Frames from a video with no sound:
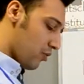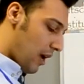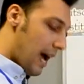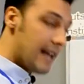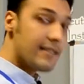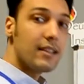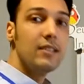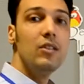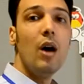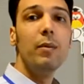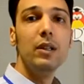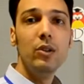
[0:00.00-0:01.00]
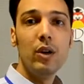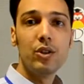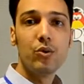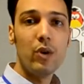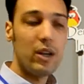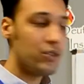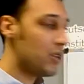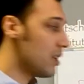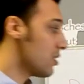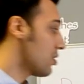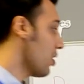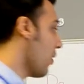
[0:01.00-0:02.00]
to ask WH
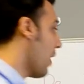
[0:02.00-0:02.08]
questions. So